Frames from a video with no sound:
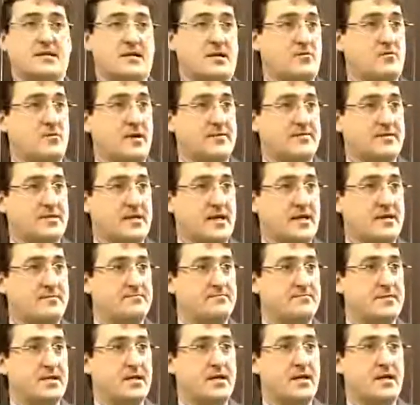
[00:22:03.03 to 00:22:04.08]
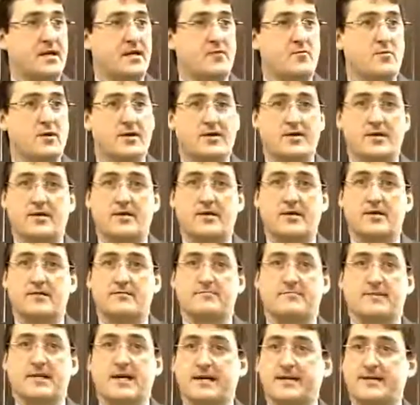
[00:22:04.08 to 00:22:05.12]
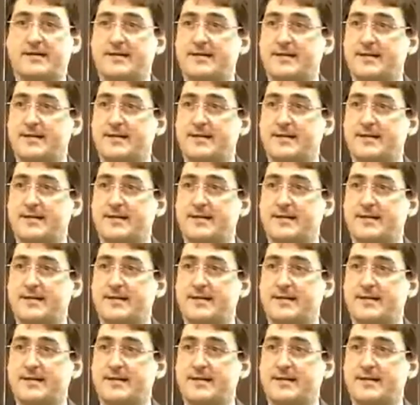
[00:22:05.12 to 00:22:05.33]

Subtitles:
on our website, where you can get